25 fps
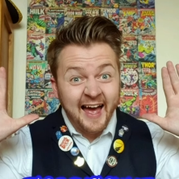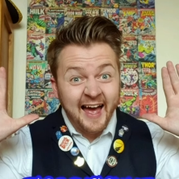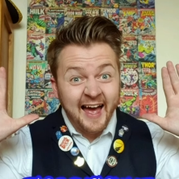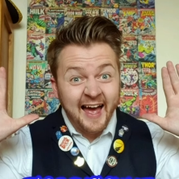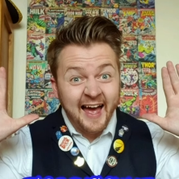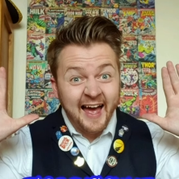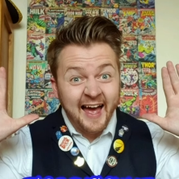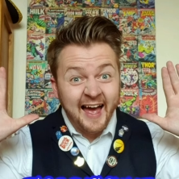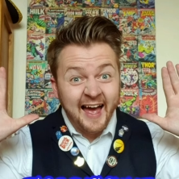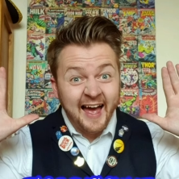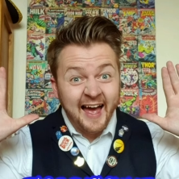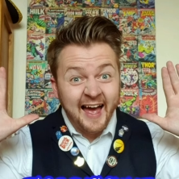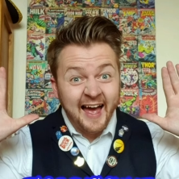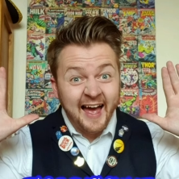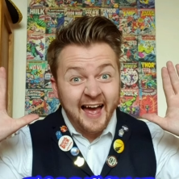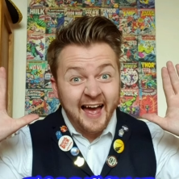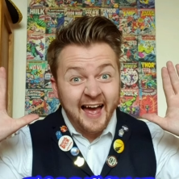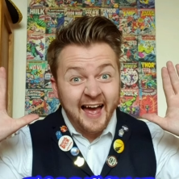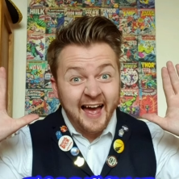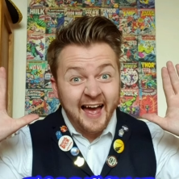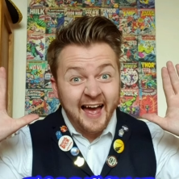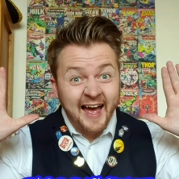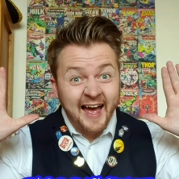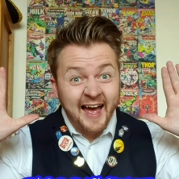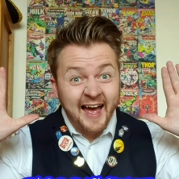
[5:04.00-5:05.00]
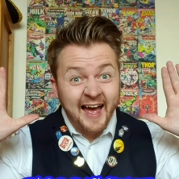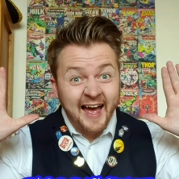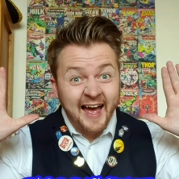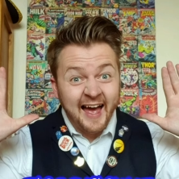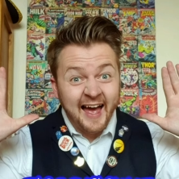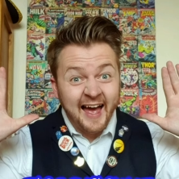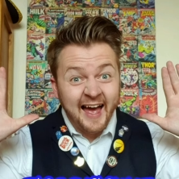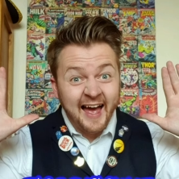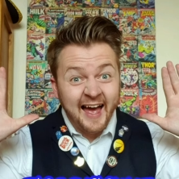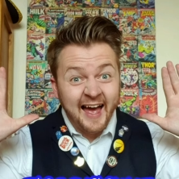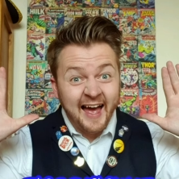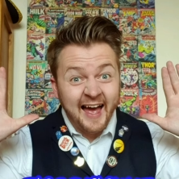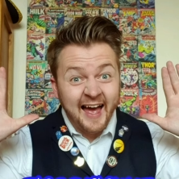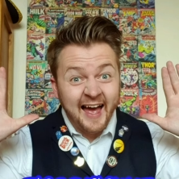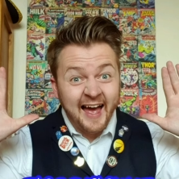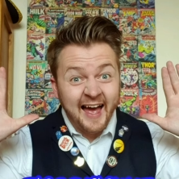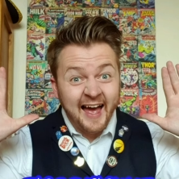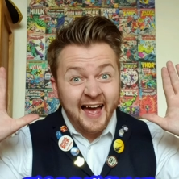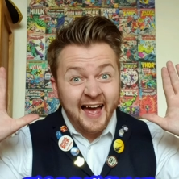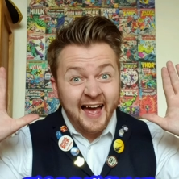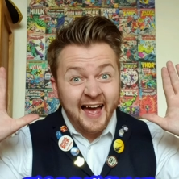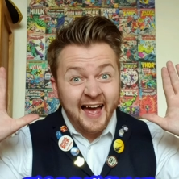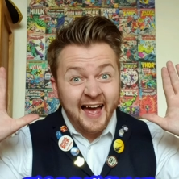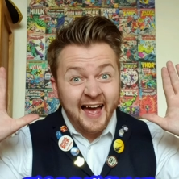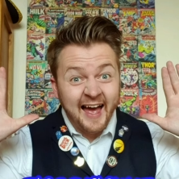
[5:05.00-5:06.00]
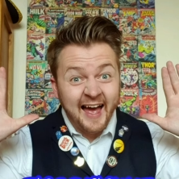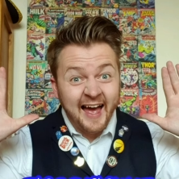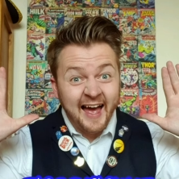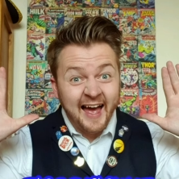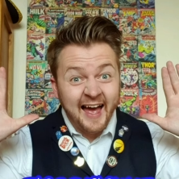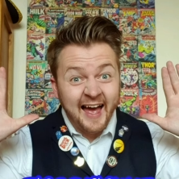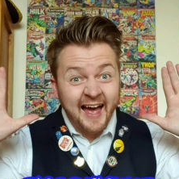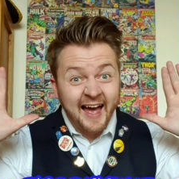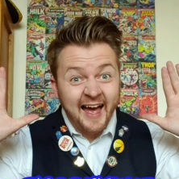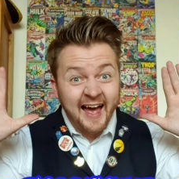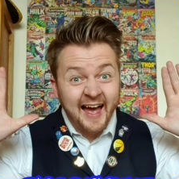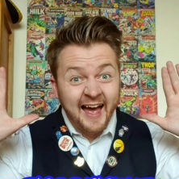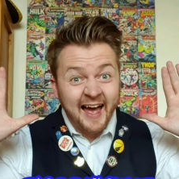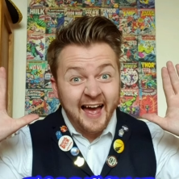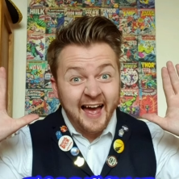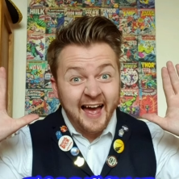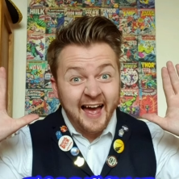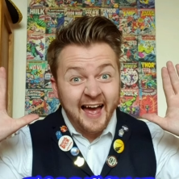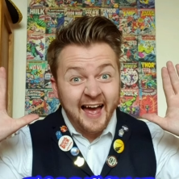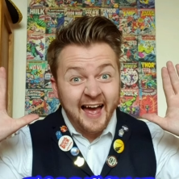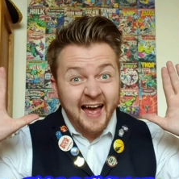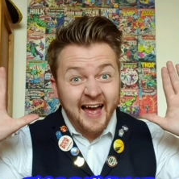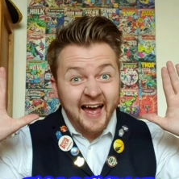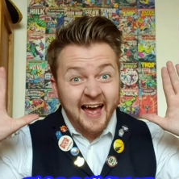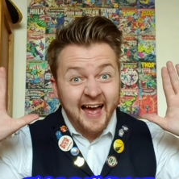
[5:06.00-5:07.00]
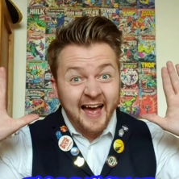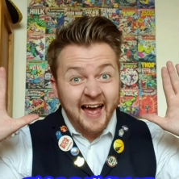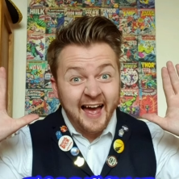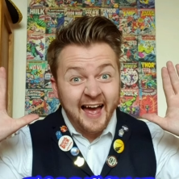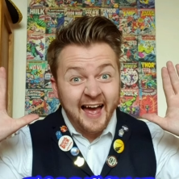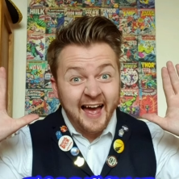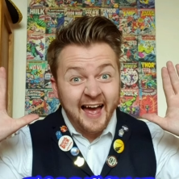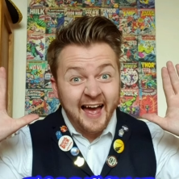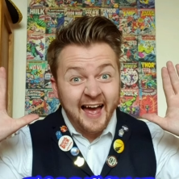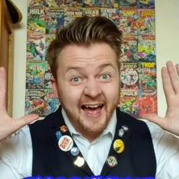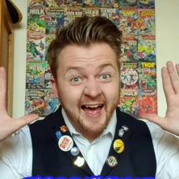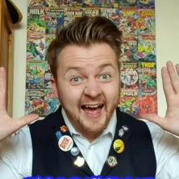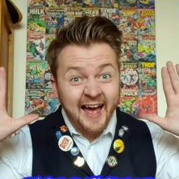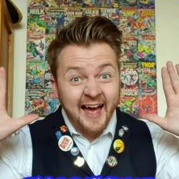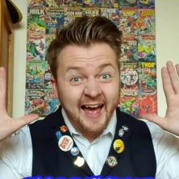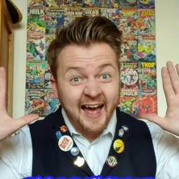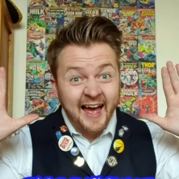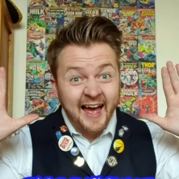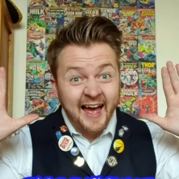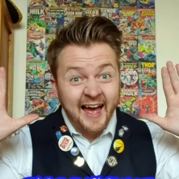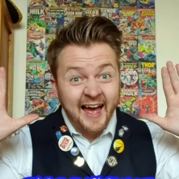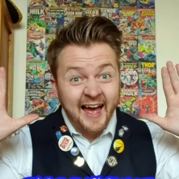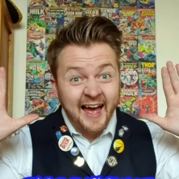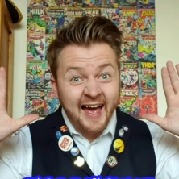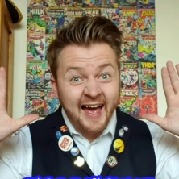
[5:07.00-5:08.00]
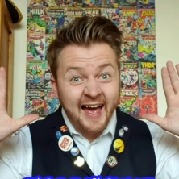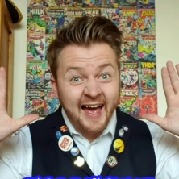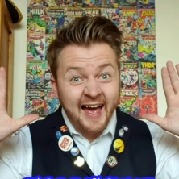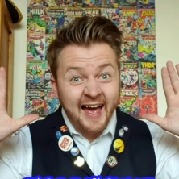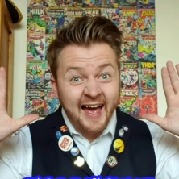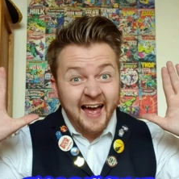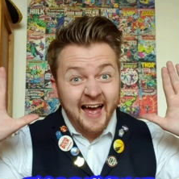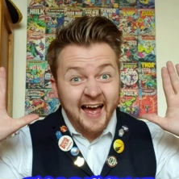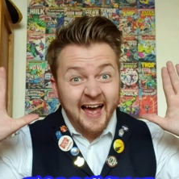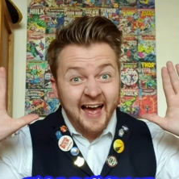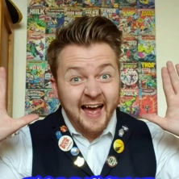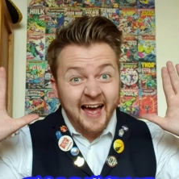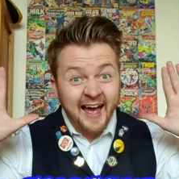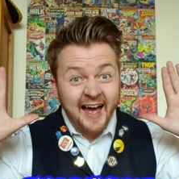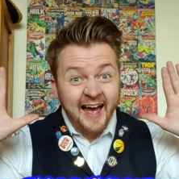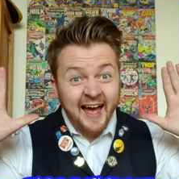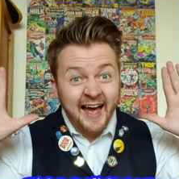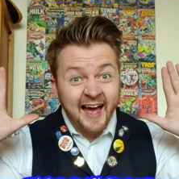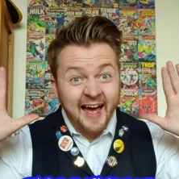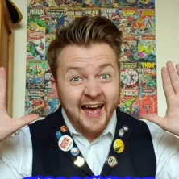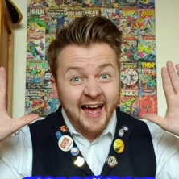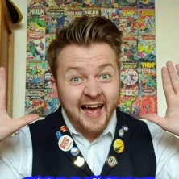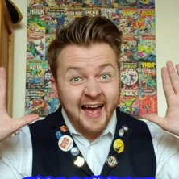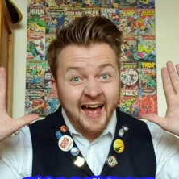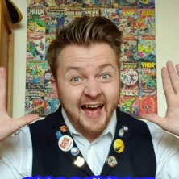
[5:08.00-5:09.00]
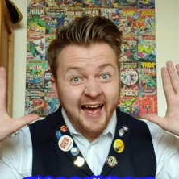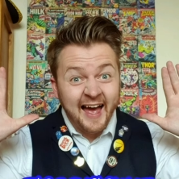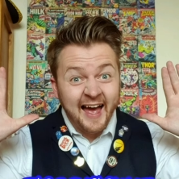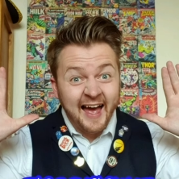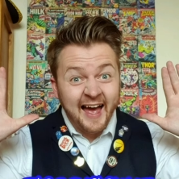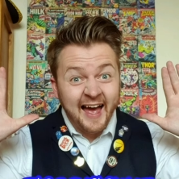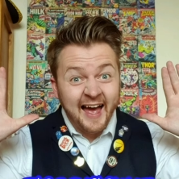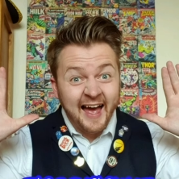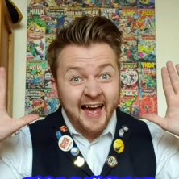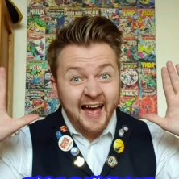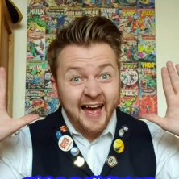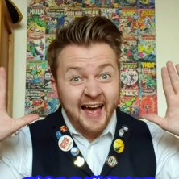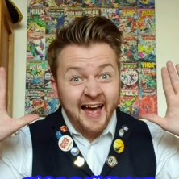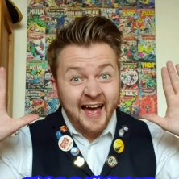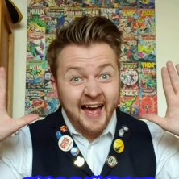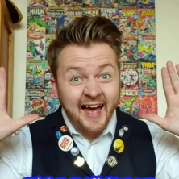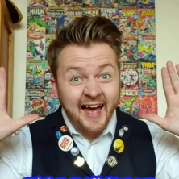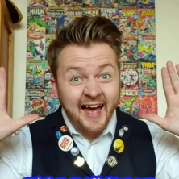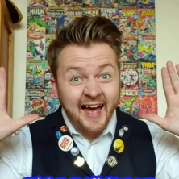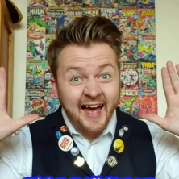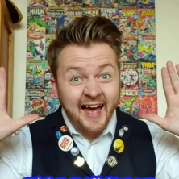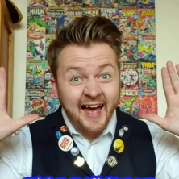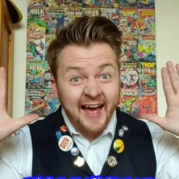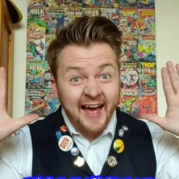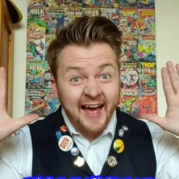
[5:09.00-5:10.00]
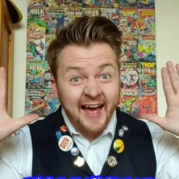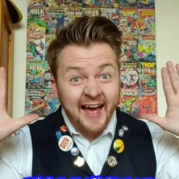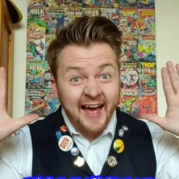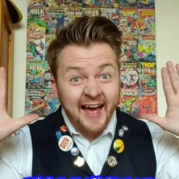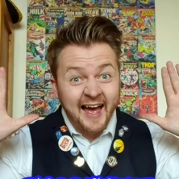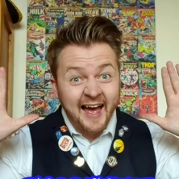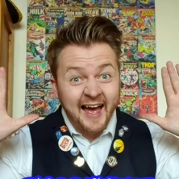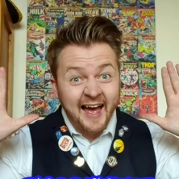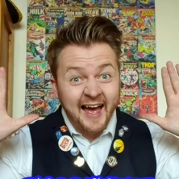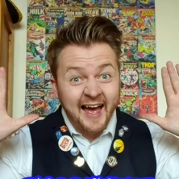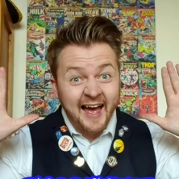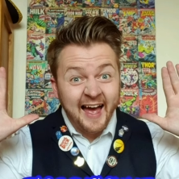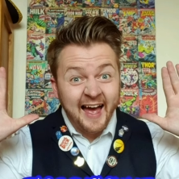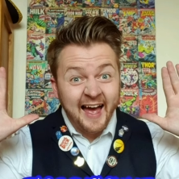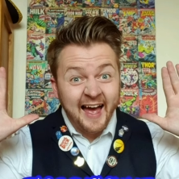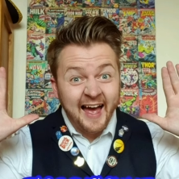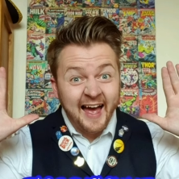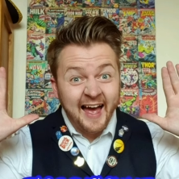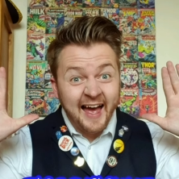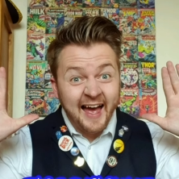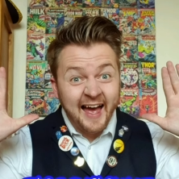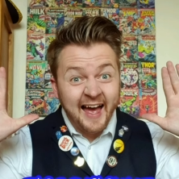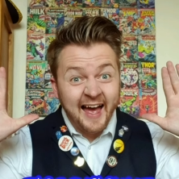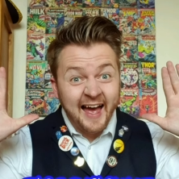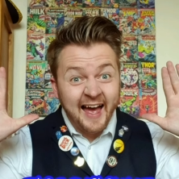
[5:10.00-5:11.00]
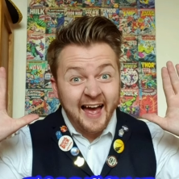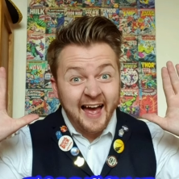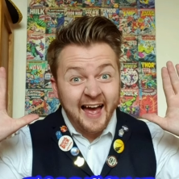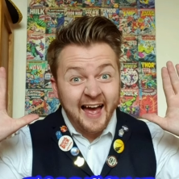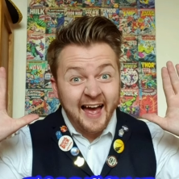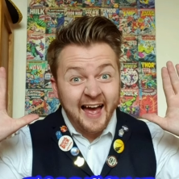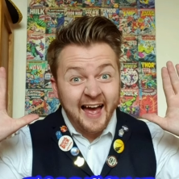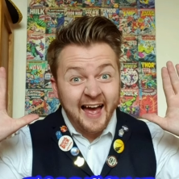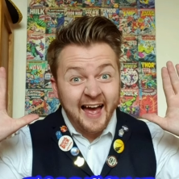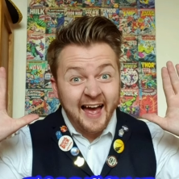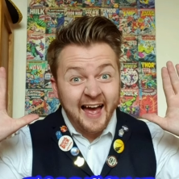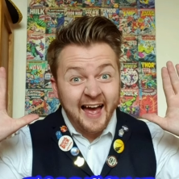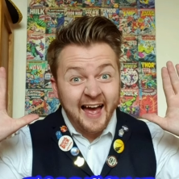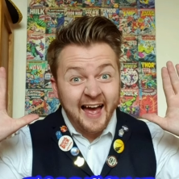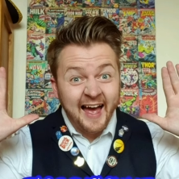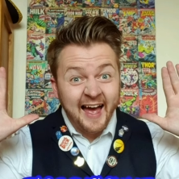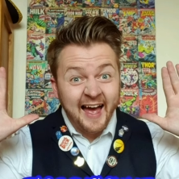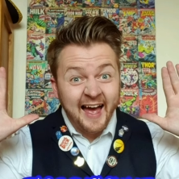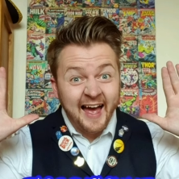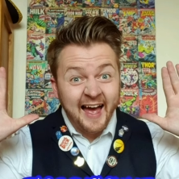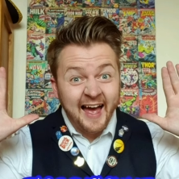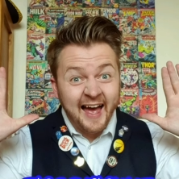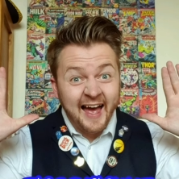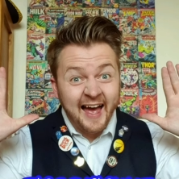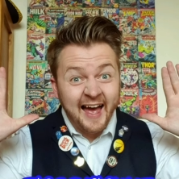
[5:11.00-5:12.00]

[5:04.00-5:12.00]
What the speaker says: This is a still picture; no speech is visible.